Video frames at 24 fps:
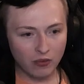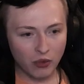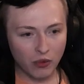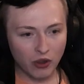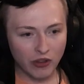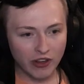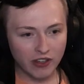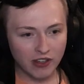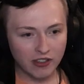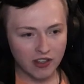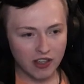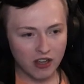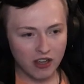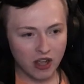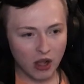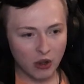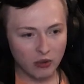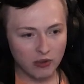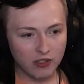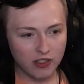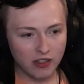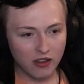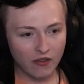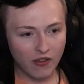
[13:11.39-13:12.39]
Well, there's the
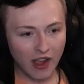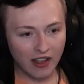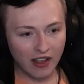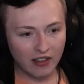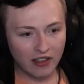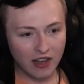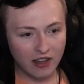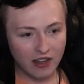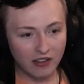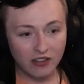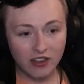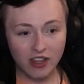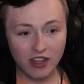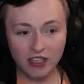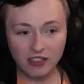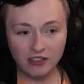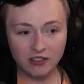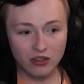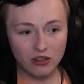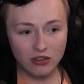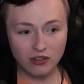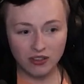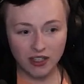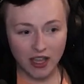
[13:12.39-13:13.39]
Ghost Leviathan. This
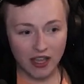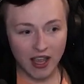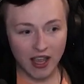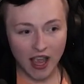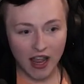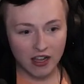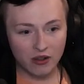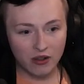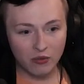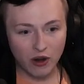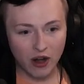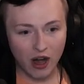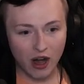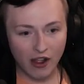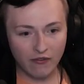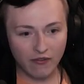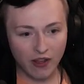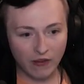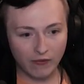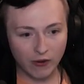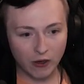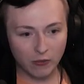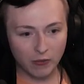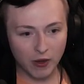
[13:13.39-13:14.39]
looks like anywhere I've
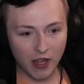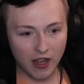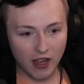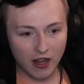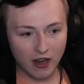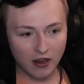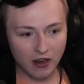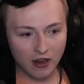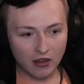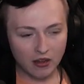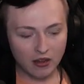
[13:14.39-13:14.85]
ever been.